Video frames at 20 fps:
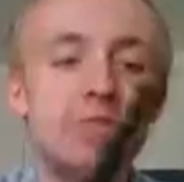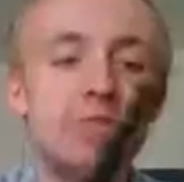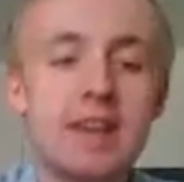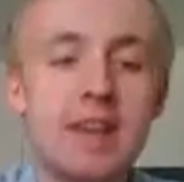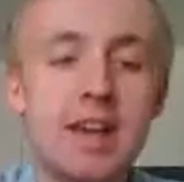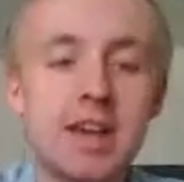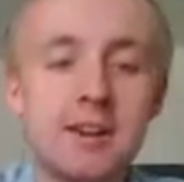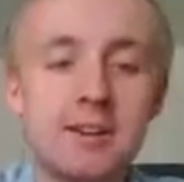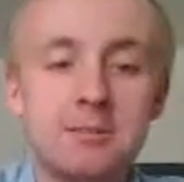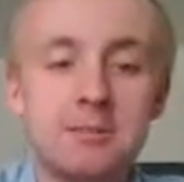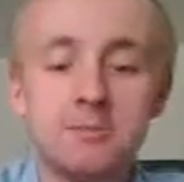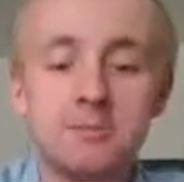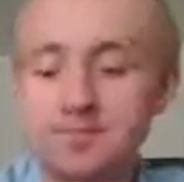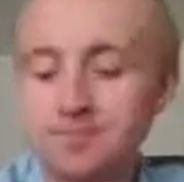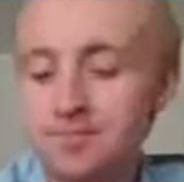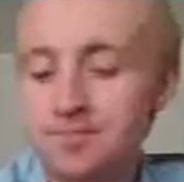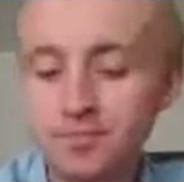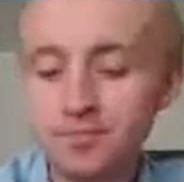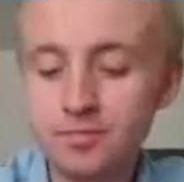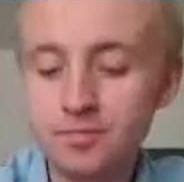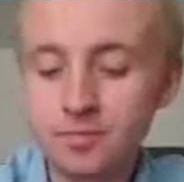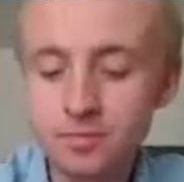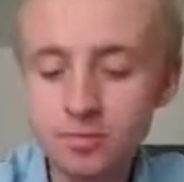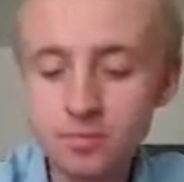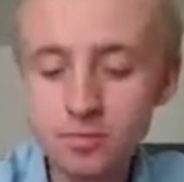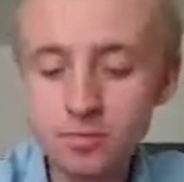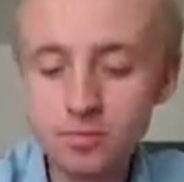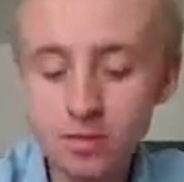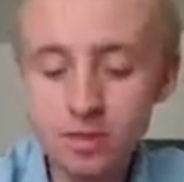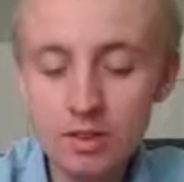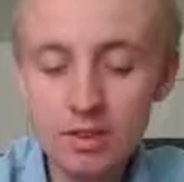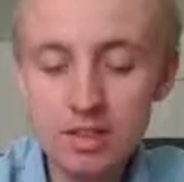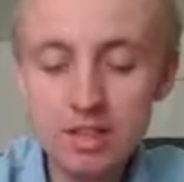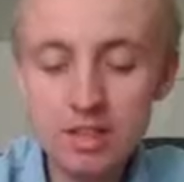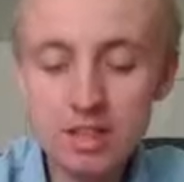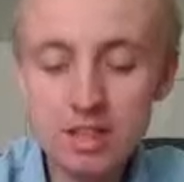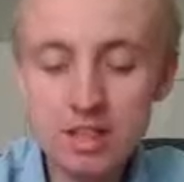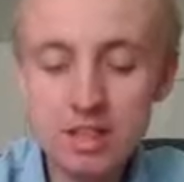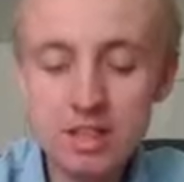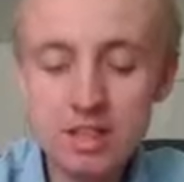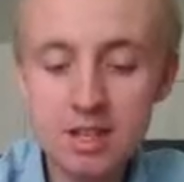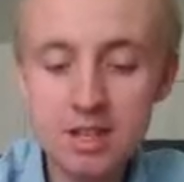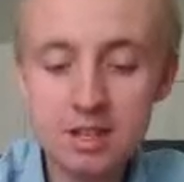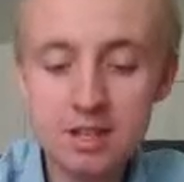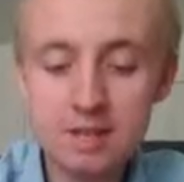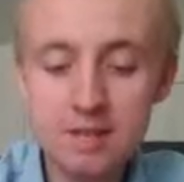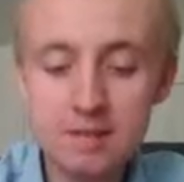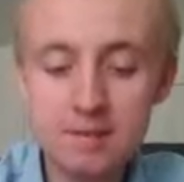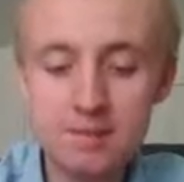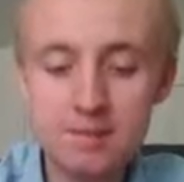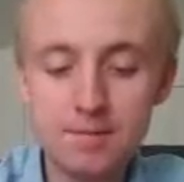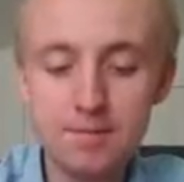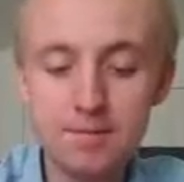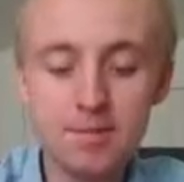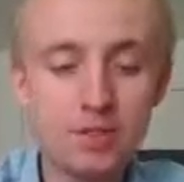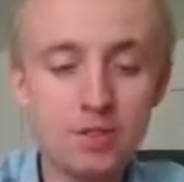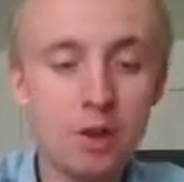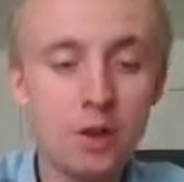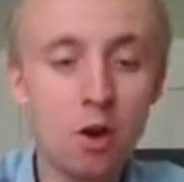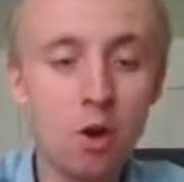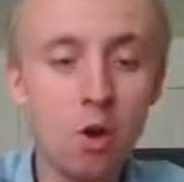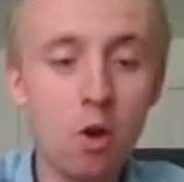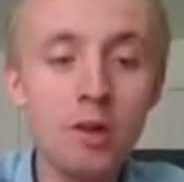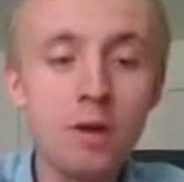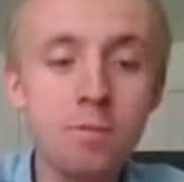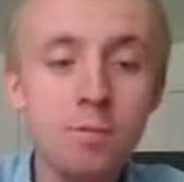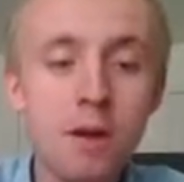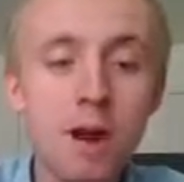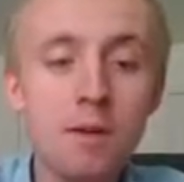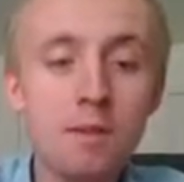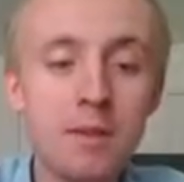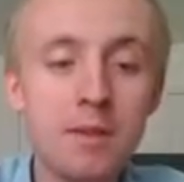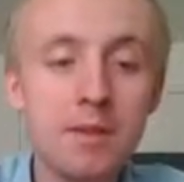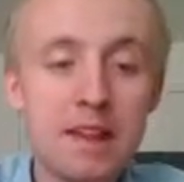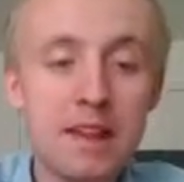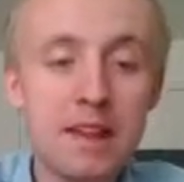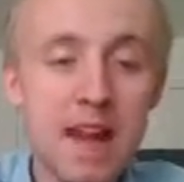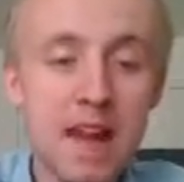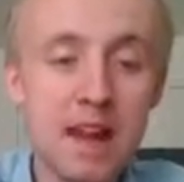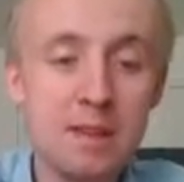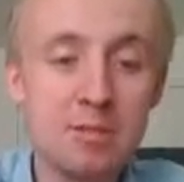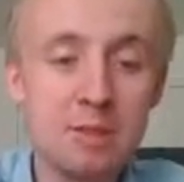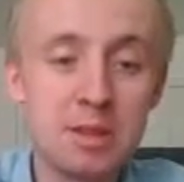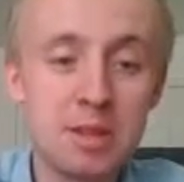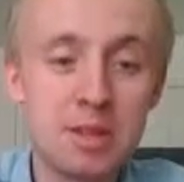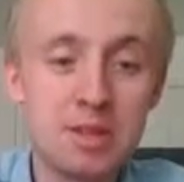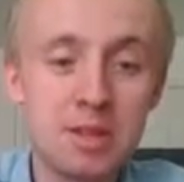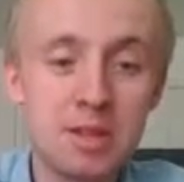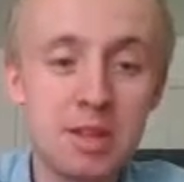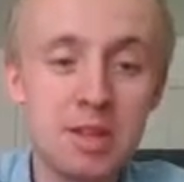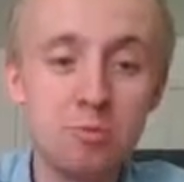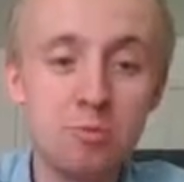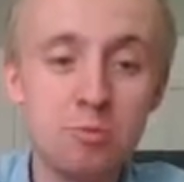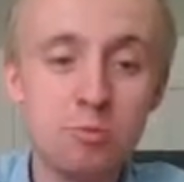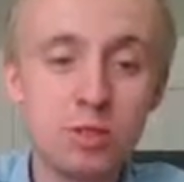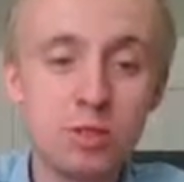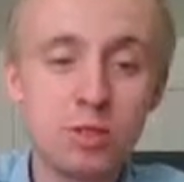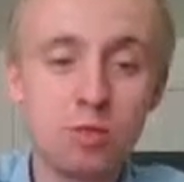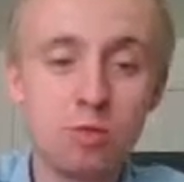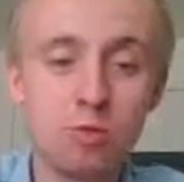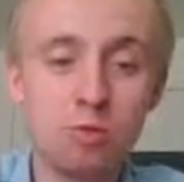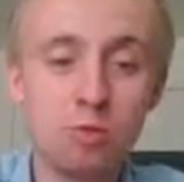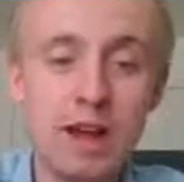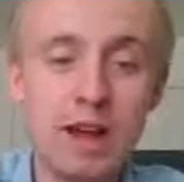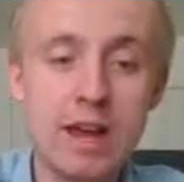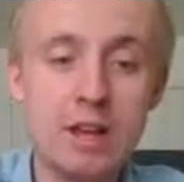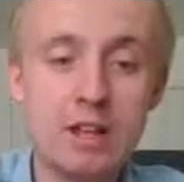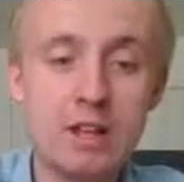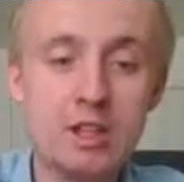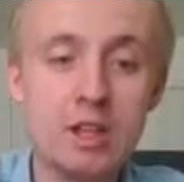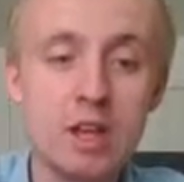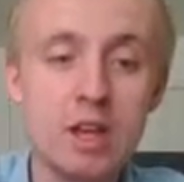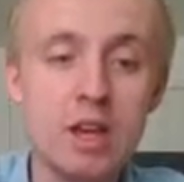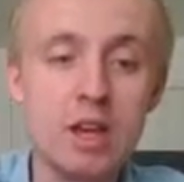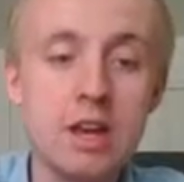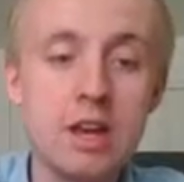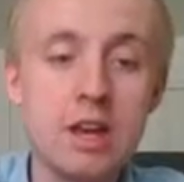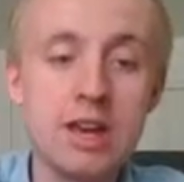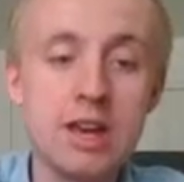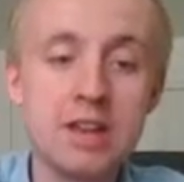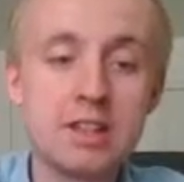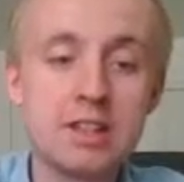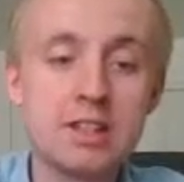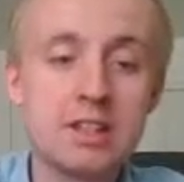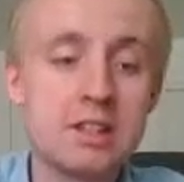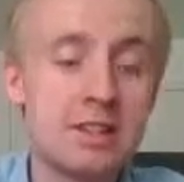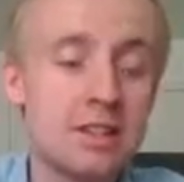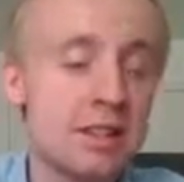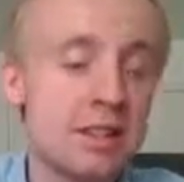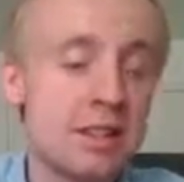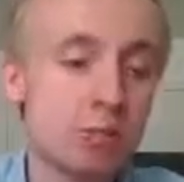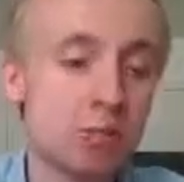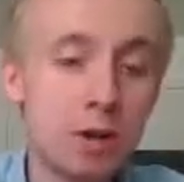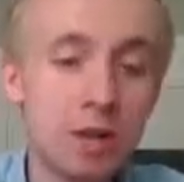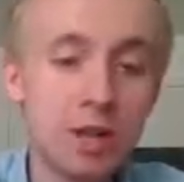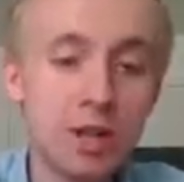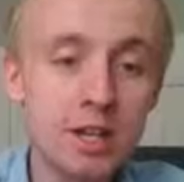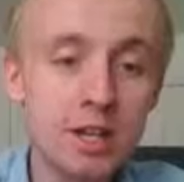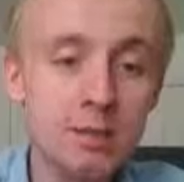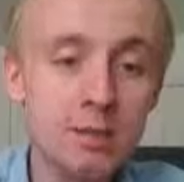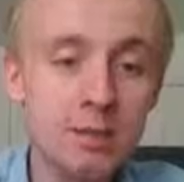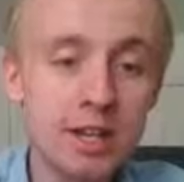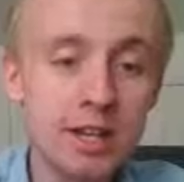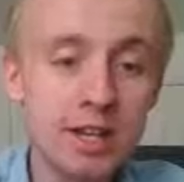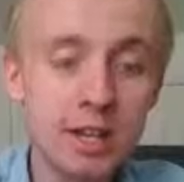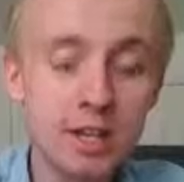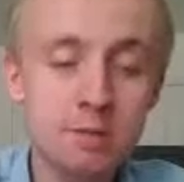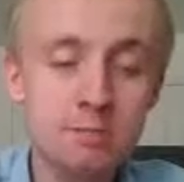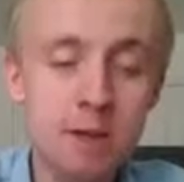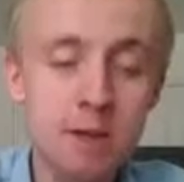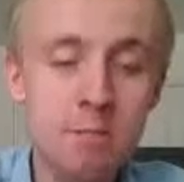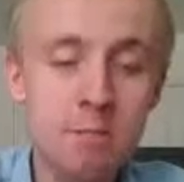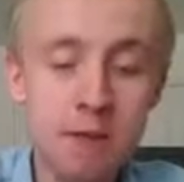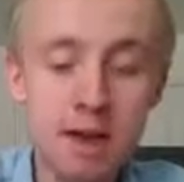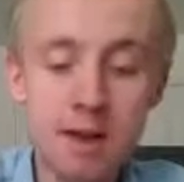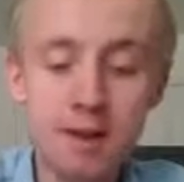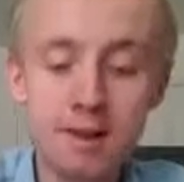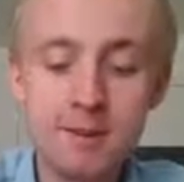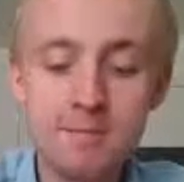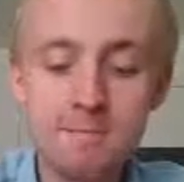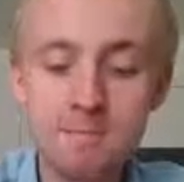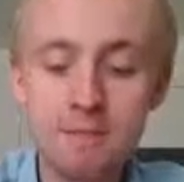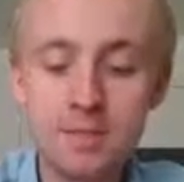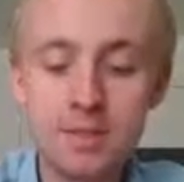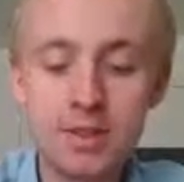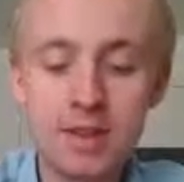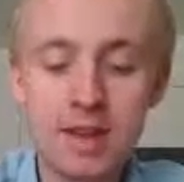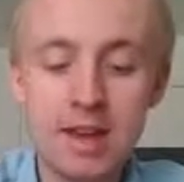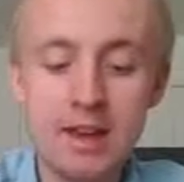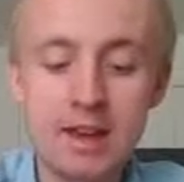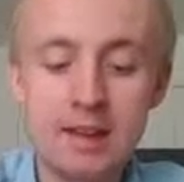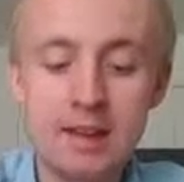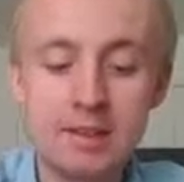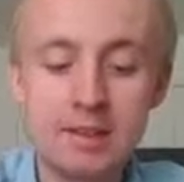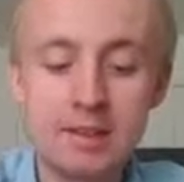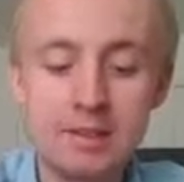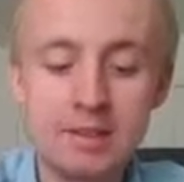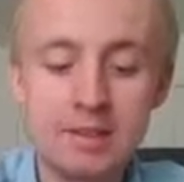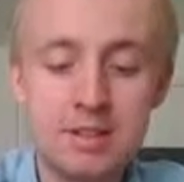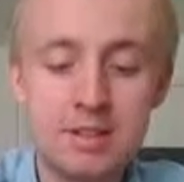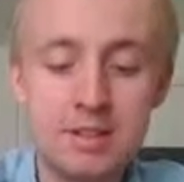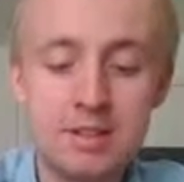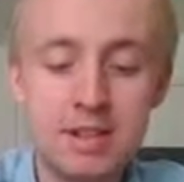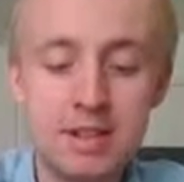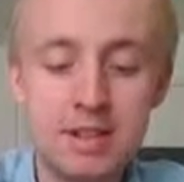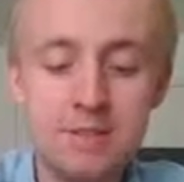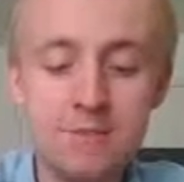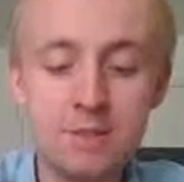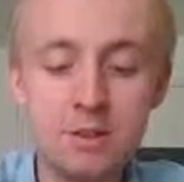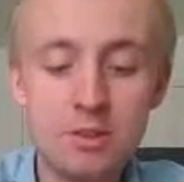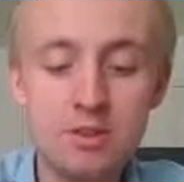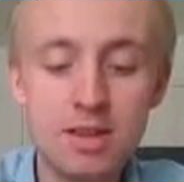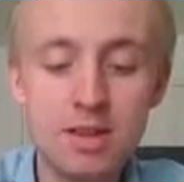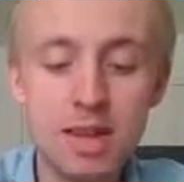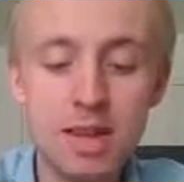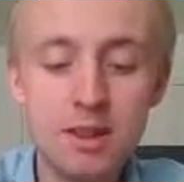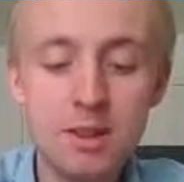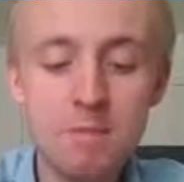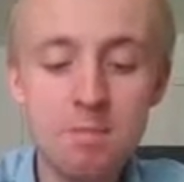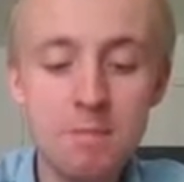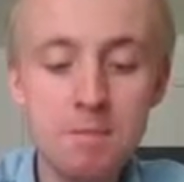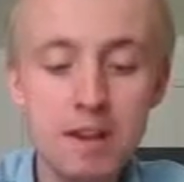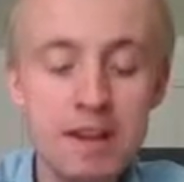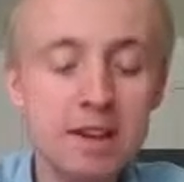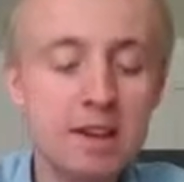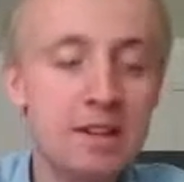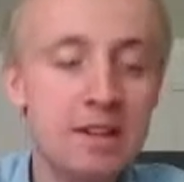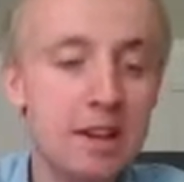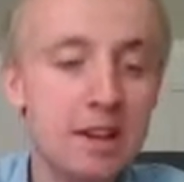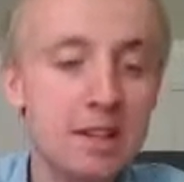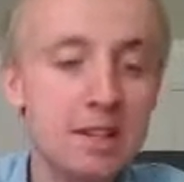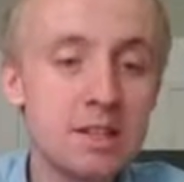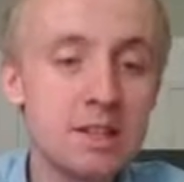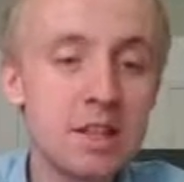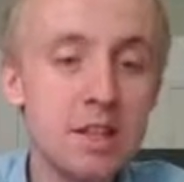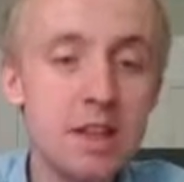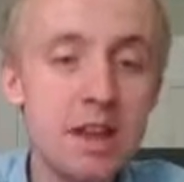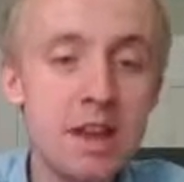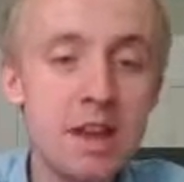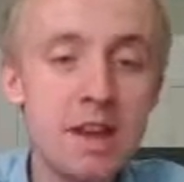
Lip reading: Now, the only problem I had with this gun was the wedge. This is a well-documented case by Pieta that if you get the Pieta guns,